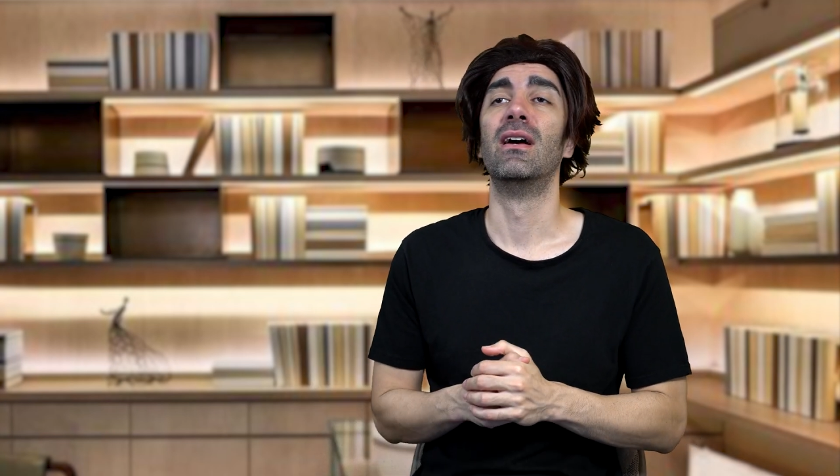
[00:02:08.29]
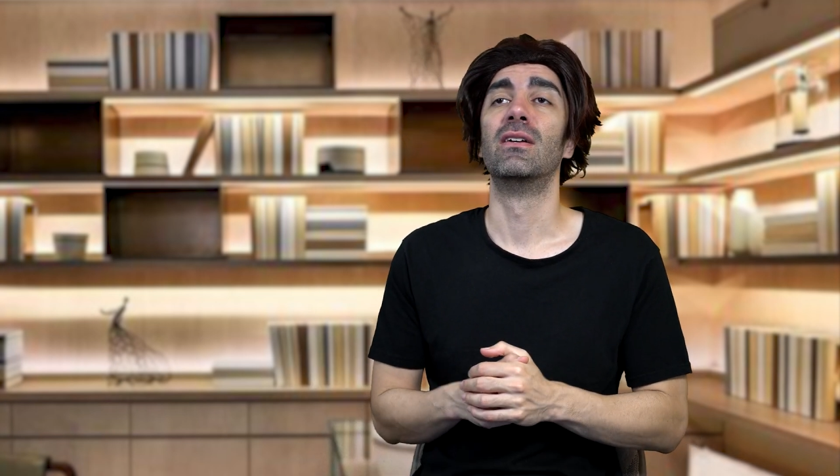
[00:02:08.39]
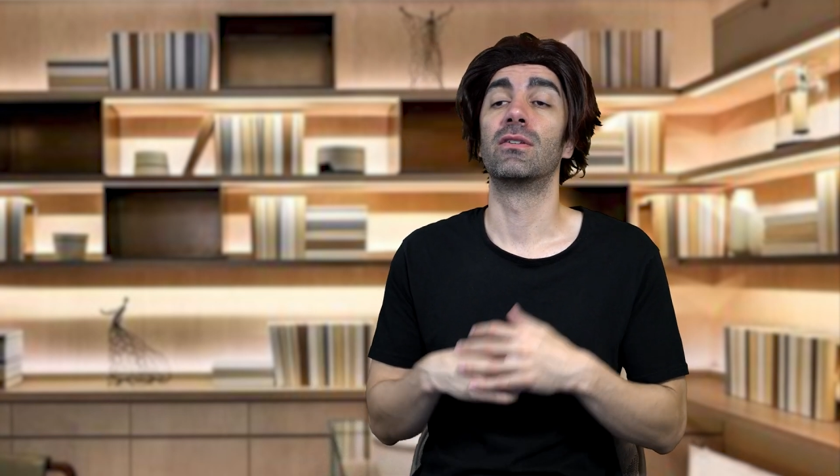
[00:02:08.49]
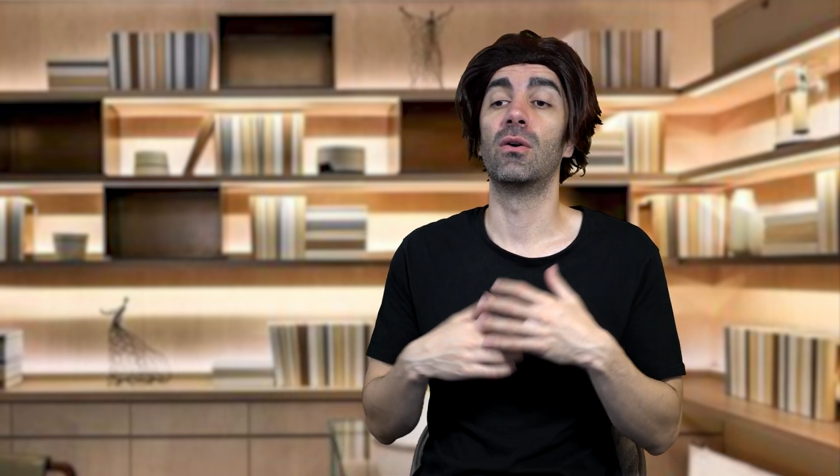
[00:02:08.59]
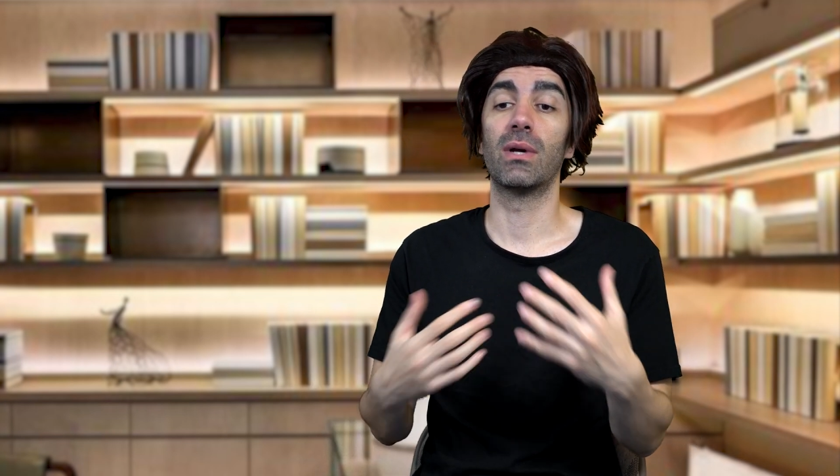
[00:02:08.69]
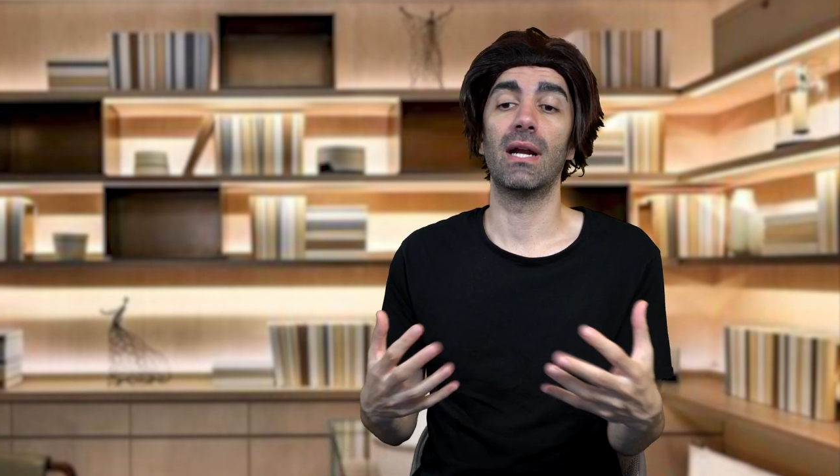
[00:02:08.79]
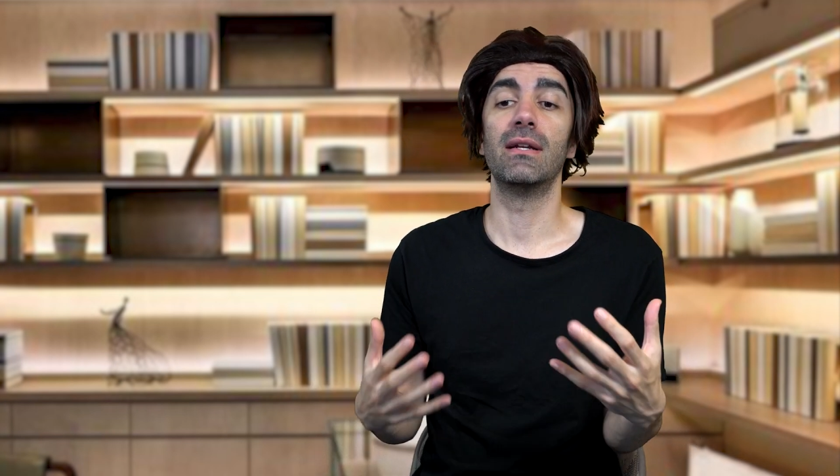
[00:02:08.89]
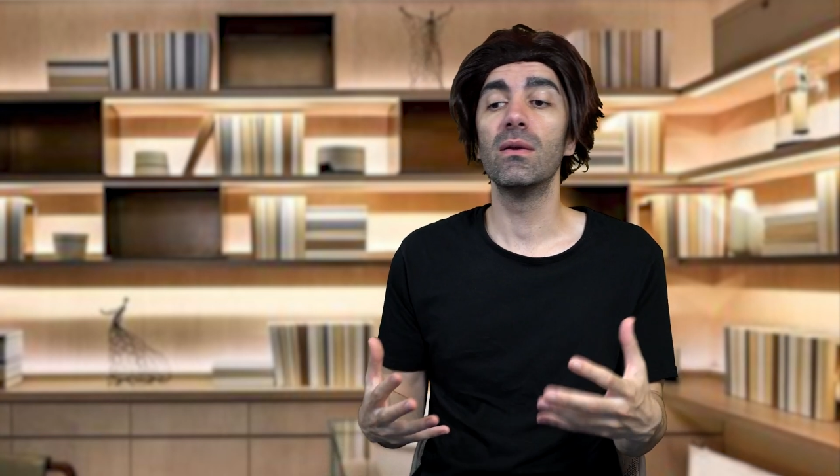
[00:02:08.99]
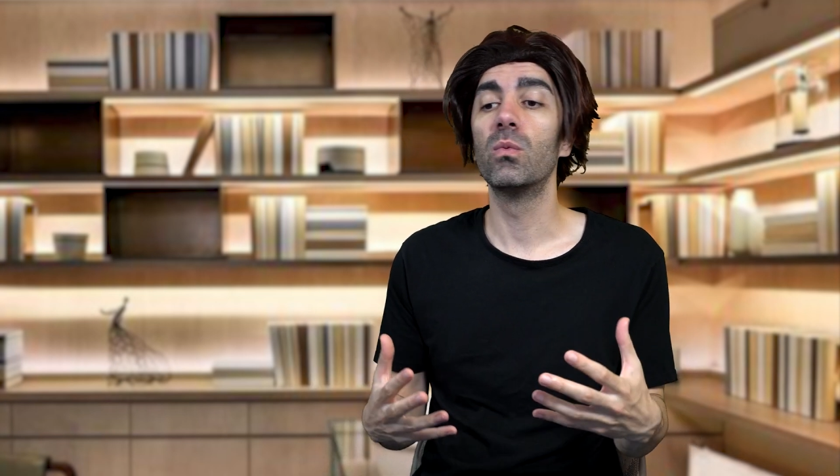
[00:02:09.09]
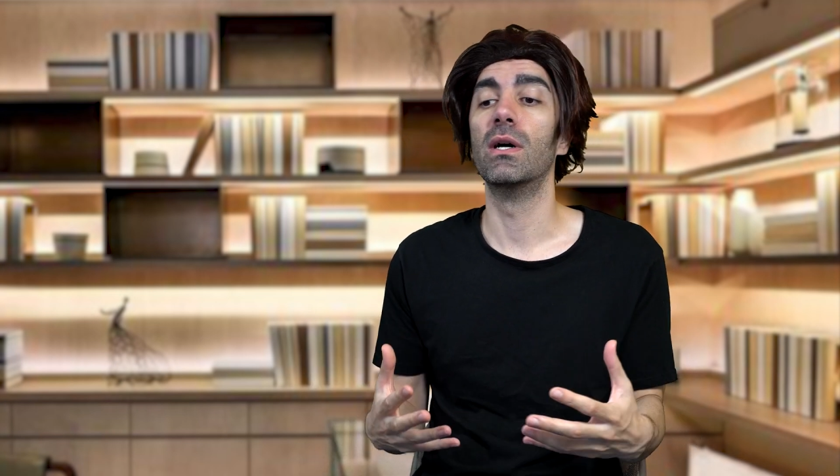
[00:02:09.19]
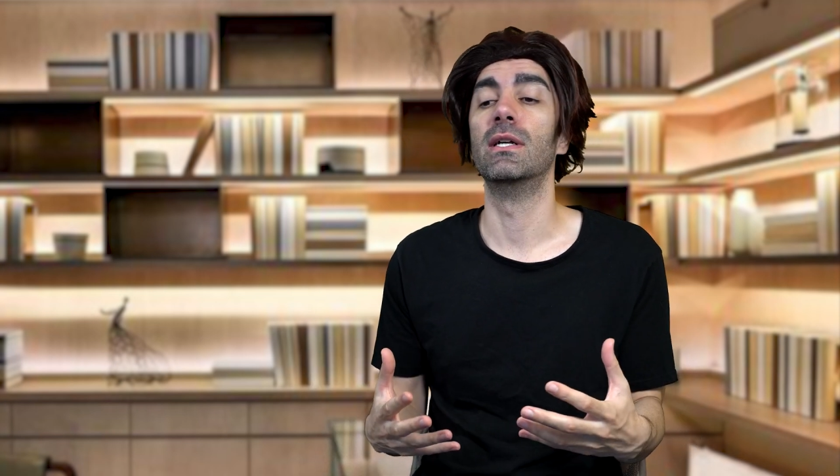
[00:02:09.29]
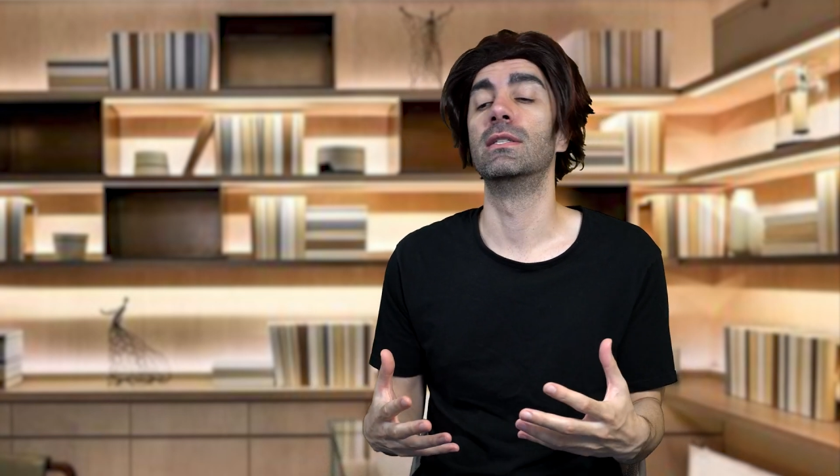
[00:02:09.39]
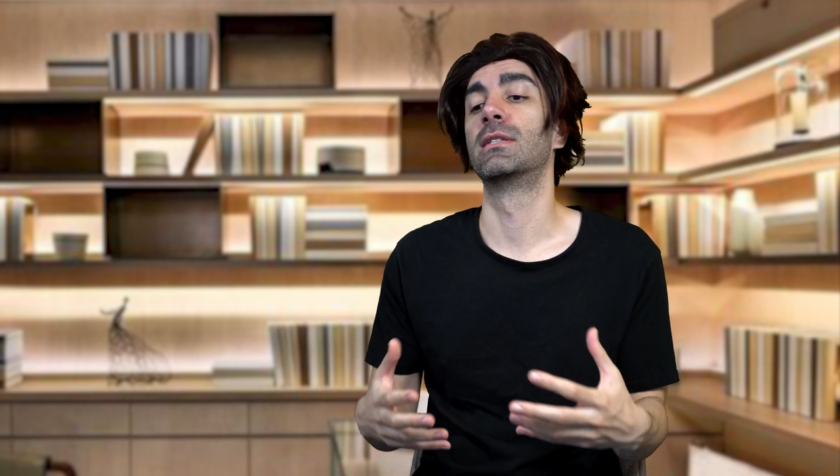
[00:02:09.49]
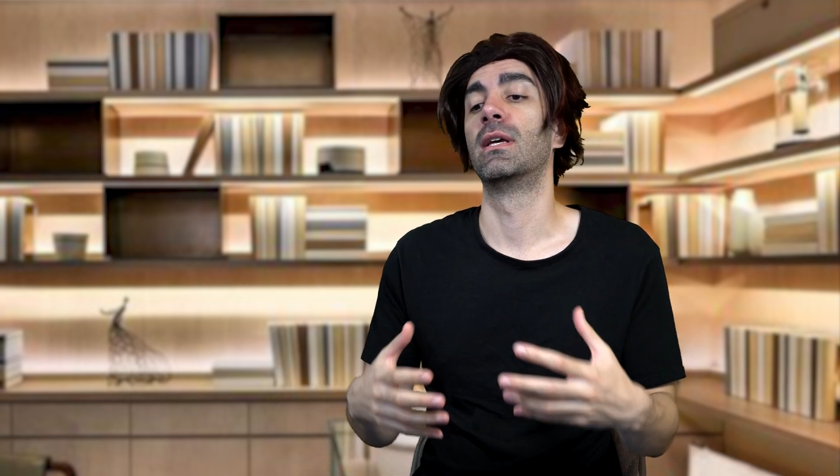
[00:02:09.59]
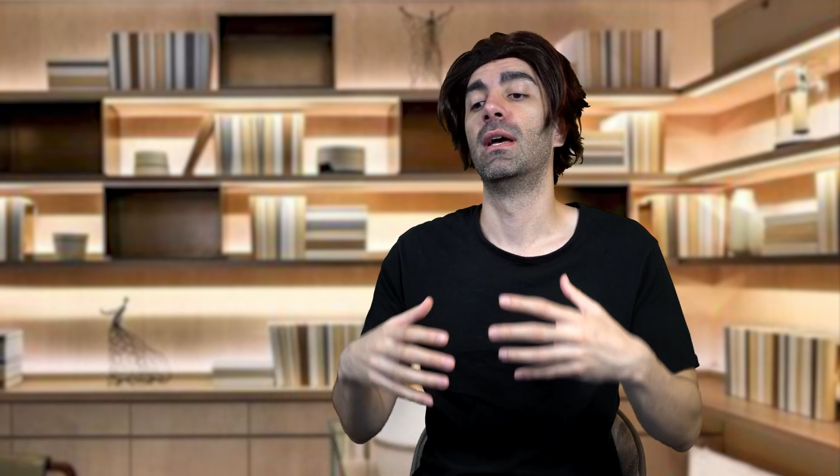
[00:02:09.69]
So what I did
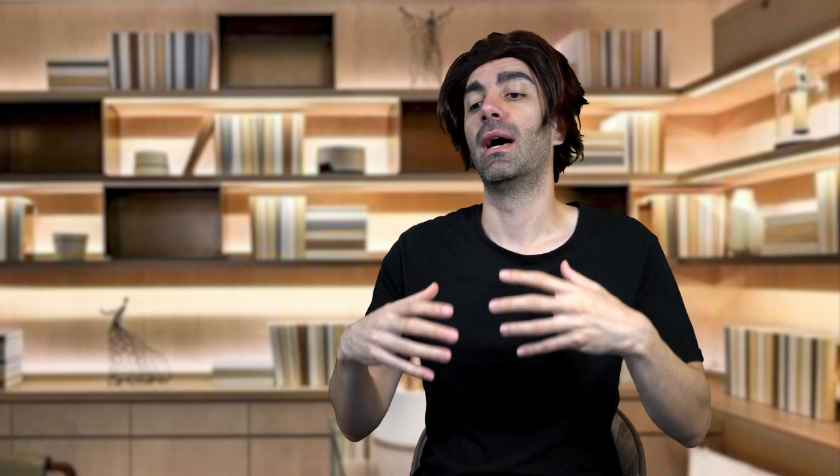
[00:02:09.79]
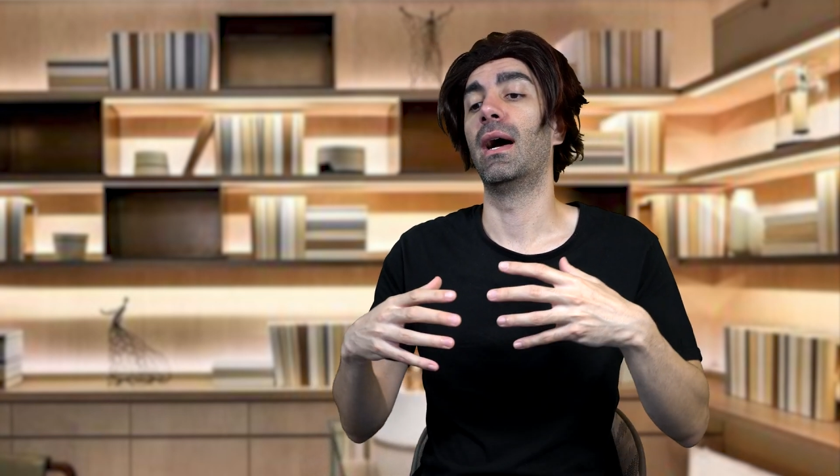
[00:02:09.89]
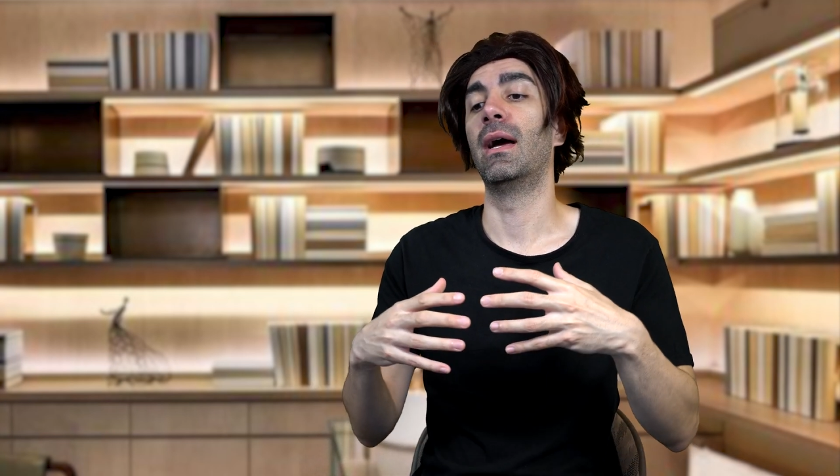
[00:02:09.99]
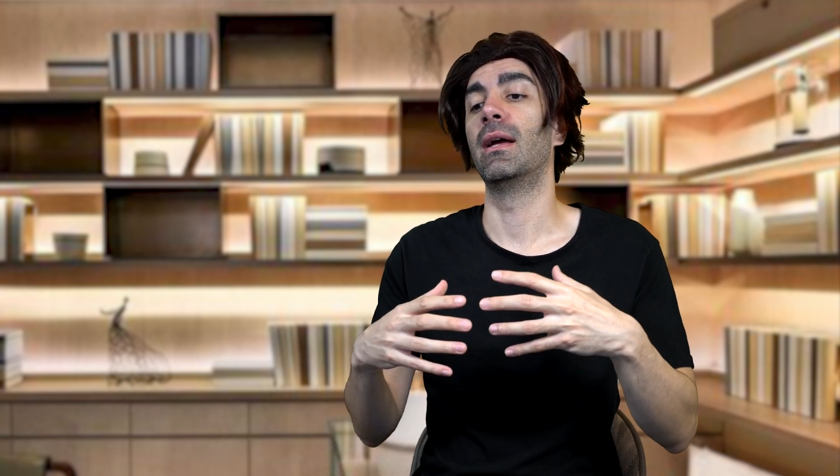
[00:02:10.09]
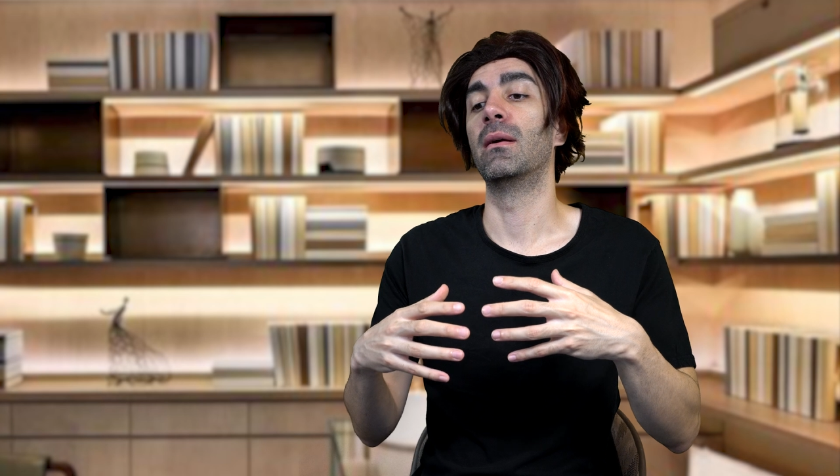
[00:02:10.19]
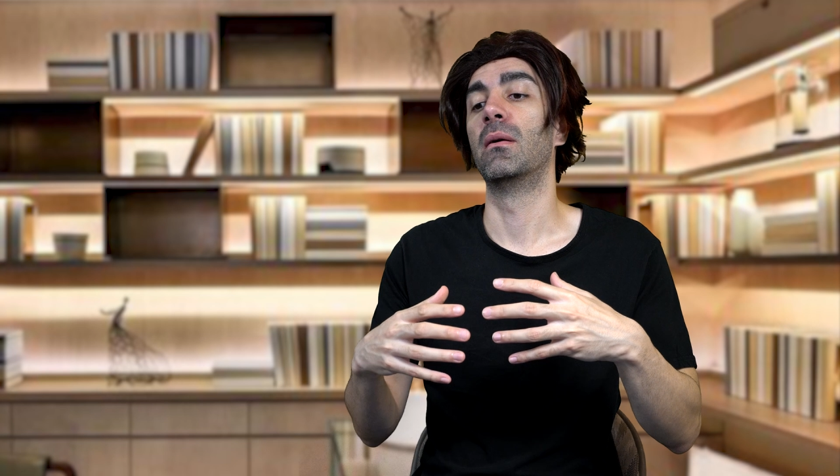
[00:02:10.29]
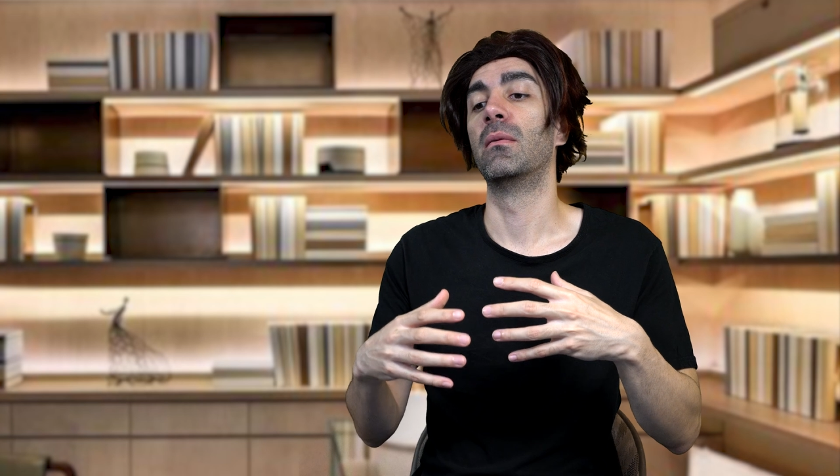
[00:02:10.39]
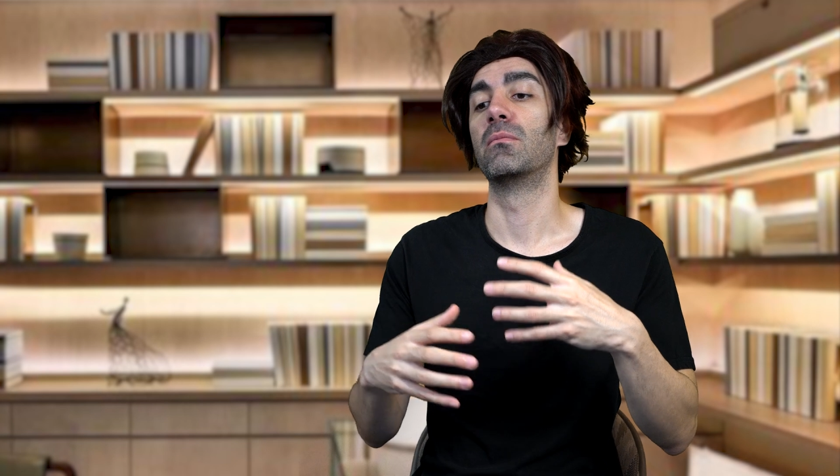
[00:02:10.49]
was I